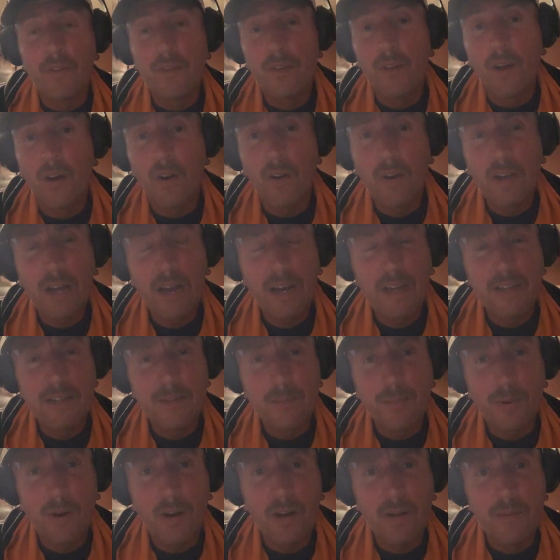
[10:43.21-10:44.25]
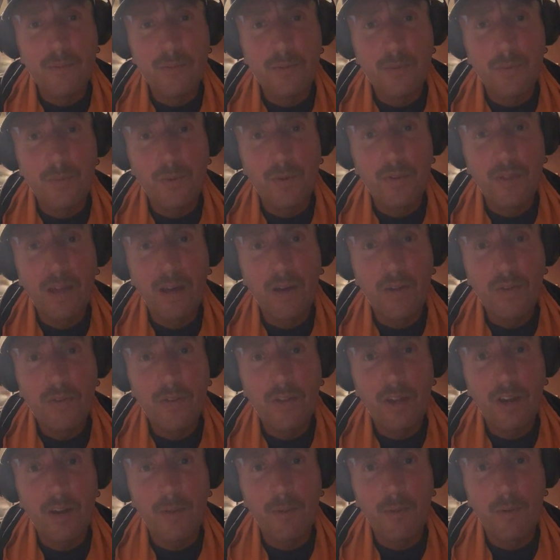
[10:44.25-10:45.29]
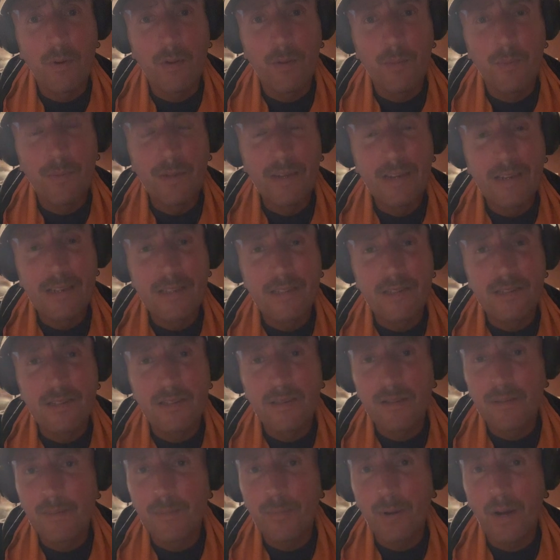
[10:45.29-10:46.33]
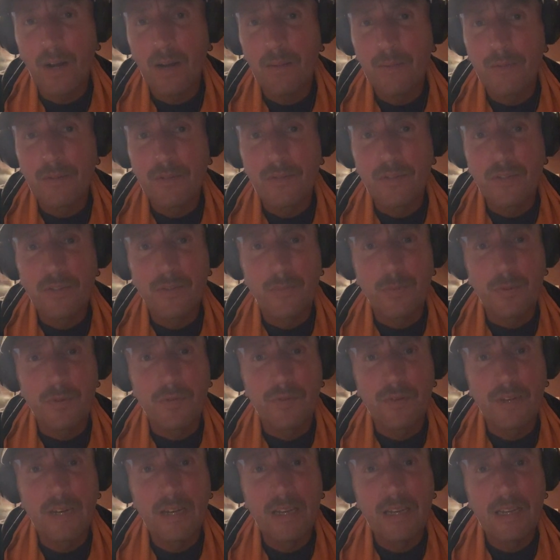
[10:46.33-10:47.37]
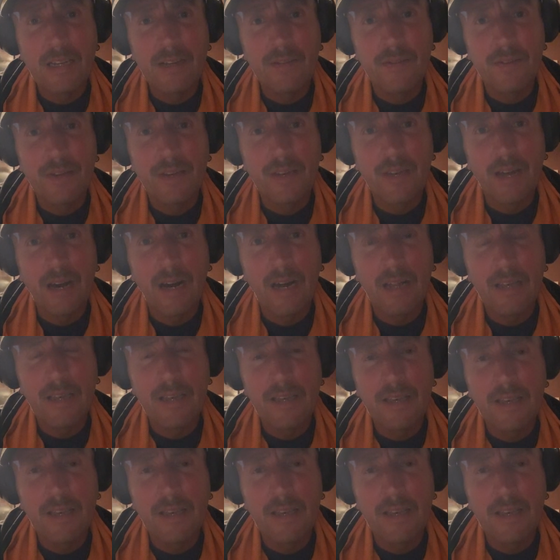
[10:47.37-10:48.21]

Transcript: all kinds of problems with healthcare. But one of the biggest problems is preventative, and not